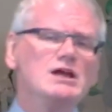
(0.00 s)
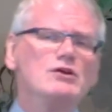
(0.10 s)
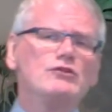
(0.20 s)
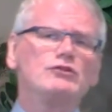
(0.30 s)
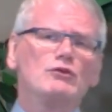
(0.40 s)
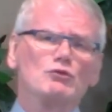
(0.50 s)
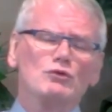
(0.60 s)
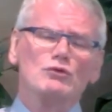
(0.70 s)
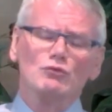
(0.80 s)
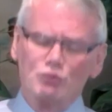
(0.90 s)
is
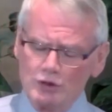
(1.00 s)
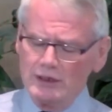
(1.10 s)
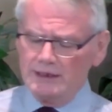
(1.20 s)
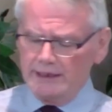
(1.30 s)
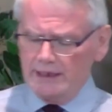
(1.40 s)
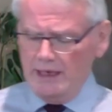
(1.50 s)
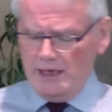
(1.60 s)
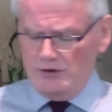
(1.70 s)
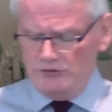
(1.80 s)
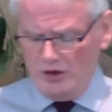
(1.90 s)
really
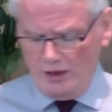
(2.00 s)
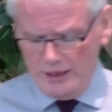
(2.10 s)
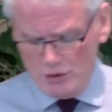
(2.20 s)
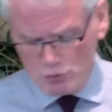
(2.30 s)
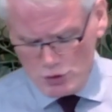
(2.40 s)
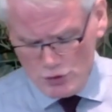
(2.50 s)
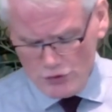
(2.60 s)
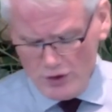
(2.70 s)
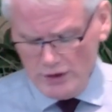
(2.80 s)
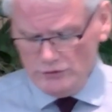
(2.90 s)
telling Ruth
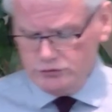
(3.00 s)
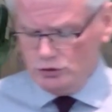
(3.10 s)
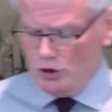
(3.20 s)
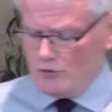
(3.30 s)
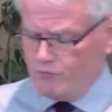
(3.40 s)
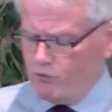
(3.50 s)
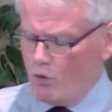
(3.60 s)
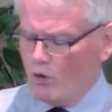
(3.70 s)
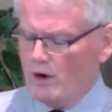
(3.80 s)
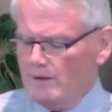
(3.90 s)
to look
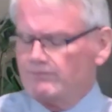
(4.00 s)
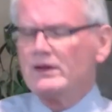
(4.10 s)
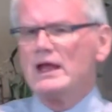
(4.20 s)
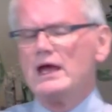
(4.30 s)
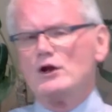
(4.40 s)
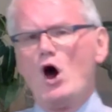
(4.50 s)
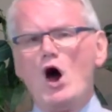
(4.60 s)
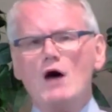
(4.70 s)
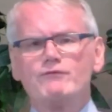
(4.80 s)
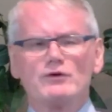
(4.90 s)
for and
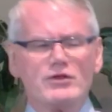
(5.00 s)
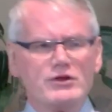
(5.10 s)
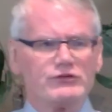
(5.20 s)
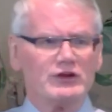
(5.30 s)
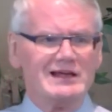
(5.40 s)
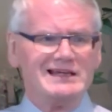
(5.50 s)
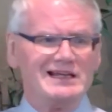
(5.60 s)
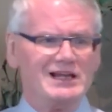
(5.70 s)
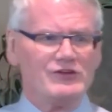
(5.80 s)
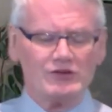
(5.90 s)
offer this
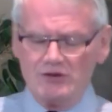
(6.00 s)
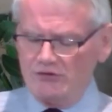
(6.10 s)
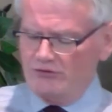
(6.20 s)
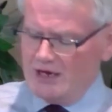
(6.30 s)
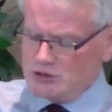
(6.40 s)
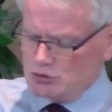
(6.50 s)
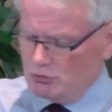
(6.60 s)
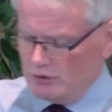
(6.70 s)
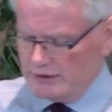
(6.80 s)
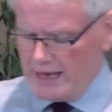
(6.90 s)
illicit
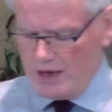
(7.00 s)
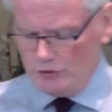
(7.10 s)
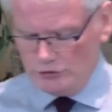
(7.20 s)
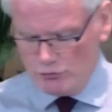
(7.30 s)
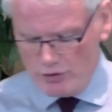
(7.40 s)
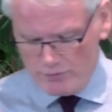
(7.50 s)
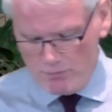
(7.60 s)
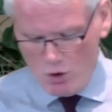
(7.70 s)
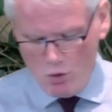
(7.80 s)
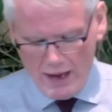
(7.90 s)
sexual encounter with
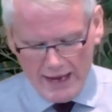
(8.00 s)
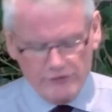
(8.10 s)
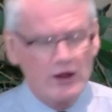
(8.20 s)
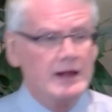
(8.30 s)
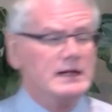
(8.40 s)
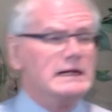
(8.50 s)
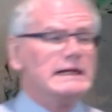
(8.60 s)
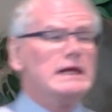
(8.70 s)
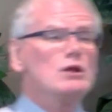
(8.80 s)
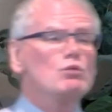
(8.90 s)
Boaz,
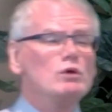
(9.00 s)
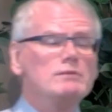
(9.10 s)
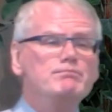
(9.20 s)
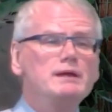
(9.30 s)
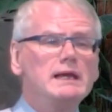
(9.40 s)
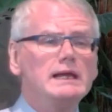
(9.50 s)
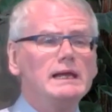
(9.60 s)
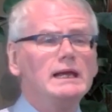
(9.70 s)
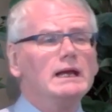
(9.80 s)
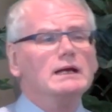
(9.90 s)
it would
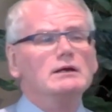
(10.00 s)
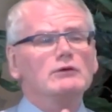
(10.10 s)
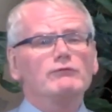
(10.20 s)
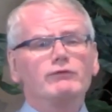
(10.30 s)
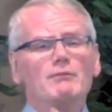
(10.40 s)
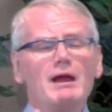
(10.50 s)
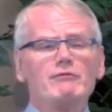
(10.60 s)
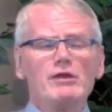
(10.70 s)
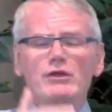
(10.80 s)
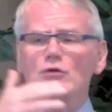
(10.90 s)
be, from
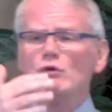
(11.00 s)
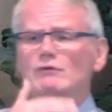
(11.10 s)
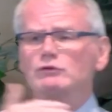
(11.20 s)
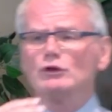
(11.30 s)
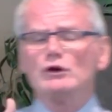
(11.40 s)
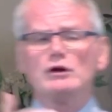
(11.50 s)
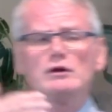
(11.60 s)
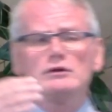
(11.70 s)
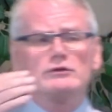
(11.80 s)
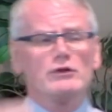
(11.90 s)
everything we've
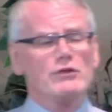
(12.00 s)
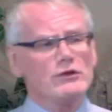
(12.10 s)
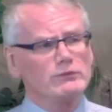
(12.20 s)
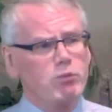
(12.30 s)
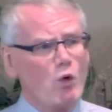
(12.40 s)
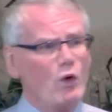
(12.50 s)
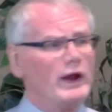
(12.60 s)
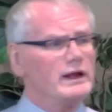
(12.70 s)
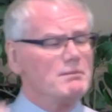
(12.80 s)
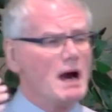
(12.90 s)
learned to this
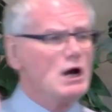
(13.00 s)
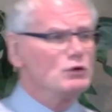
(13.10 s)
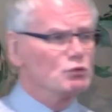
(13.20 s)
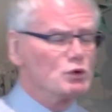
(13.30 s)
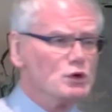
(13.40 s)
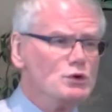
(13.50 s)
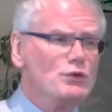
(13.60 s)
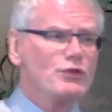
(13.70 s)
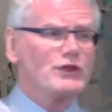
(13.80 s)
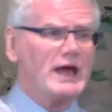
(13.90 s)
point about
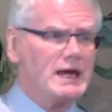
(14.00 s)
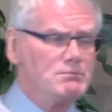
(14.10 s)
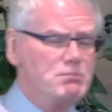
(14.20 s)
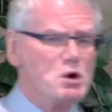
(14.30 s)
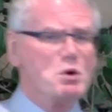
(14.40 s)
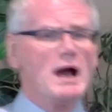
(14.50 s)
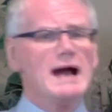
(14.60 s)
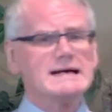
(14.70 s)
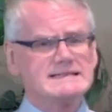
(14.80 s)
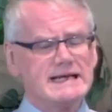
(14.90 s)
Ruth and
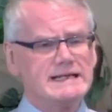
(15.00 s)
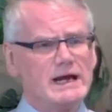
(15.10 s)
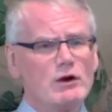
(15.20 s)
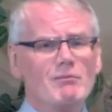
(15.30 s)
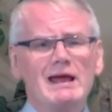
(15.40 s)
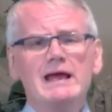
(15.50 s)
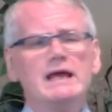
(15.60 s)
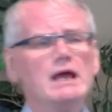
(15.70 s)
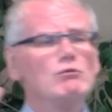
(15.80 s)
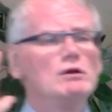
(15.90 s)
Boaz and Naomi,
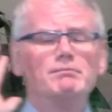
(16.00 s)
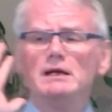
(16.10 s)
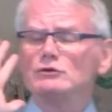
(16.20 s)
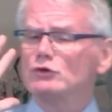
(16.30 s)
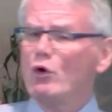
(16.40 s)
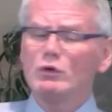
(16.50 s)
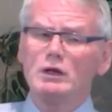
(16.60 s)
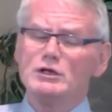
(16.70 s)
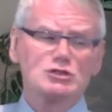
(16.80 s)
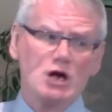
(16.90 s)
it would be
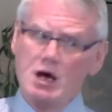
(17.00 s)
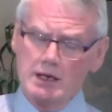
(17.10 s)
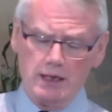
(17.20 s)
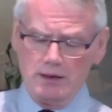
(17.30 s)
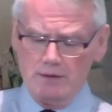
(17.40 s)
totally shocking.